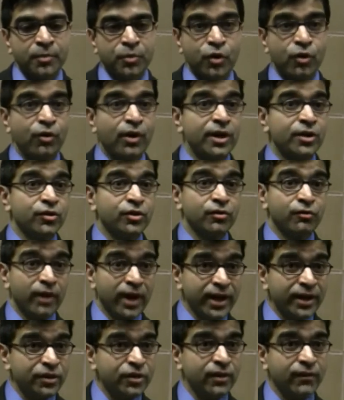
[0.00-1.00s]
progression
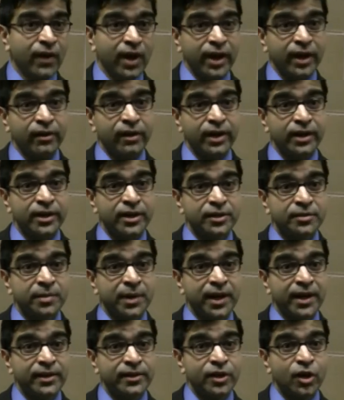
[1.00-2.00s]
rates of high-grade
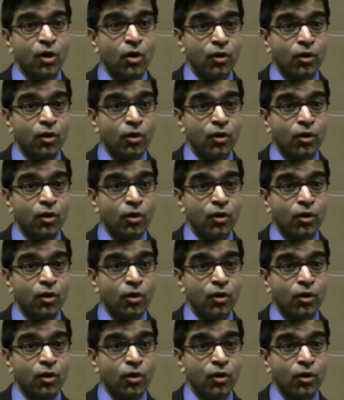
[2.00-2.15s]
dysplasia